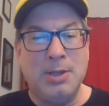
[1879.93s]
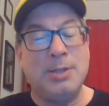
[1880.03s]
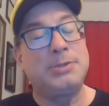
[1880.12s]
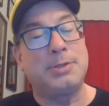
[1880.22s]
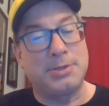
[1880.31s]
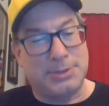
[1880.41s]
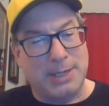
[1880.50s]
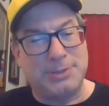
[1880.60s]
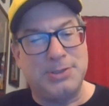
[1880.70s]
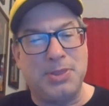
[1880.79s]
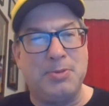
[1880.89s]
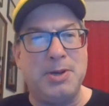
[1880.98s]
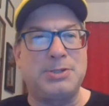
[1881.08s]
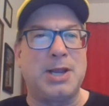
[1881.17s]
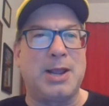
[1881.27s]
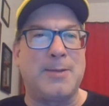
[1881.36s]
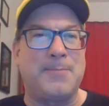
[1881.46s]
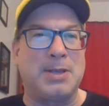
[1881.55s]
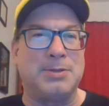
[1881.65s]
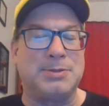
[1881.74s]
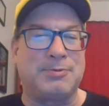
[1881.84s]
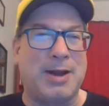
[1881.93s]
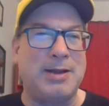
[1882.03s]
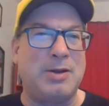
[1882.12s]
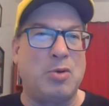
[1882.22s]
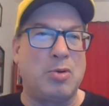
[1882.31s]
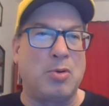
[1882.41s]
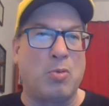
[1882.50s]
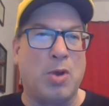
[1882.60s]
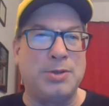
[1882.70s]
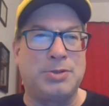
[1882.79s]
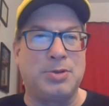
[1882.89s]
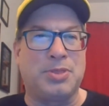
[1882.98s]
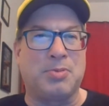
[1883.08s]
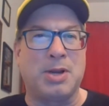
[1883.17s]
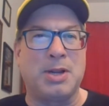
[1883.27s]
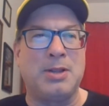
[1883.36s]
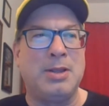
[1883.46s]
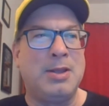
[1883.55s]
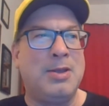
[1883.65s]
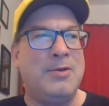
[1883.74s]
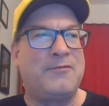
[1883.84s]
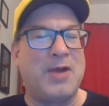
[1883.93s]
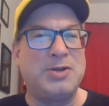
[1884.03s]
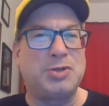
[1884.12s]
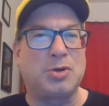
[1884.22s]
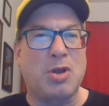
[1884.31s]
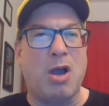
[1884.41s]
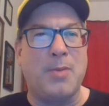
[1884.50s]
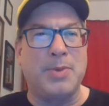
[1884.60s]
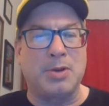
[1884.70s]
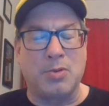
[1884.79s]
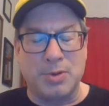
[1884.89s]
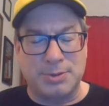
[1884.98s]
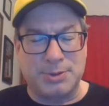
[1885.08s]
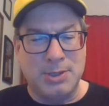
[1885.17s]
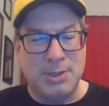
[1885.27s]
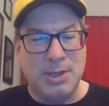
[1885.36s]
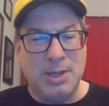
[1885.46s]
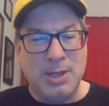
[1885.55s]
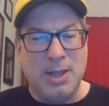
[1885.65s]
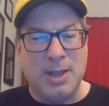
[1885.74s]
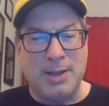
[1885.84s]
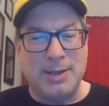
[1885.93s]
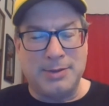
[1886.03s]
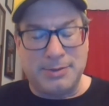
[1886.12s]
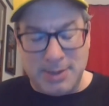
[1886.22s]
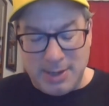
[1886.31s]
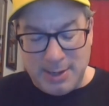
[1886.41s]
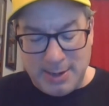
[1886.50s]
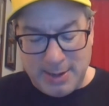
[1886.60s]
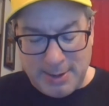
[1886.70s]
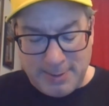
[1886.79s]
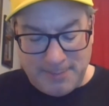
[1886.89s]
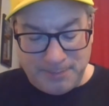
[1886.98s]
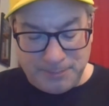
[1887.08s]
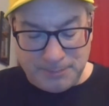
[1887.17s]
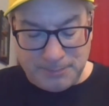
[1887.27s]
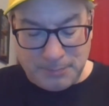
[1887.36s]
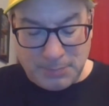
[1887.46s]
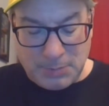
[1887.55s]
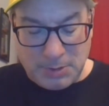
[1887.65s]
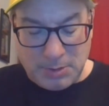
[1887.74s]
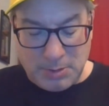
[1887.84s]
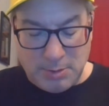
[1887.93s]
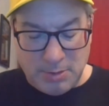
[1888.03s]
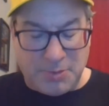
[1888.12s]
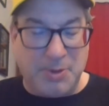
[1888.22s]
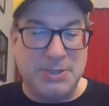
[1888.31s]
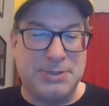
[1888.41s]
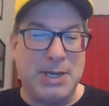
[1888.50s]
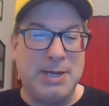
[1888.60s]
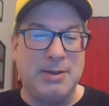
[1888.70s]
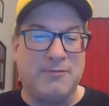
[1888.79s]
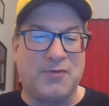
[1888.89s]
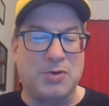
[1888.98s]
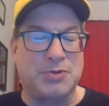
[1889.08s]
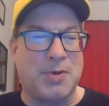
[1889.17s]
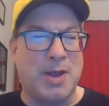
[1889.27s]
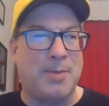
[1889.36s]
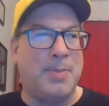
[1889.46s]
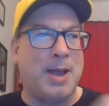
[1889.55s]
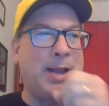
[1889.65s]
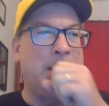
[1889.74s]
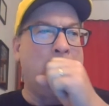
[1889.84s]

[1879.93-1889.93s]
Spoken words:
to the Section 3 champions, right in order, 1, 2, 3. Fraser Commodores get the 3 seed in the first round bye.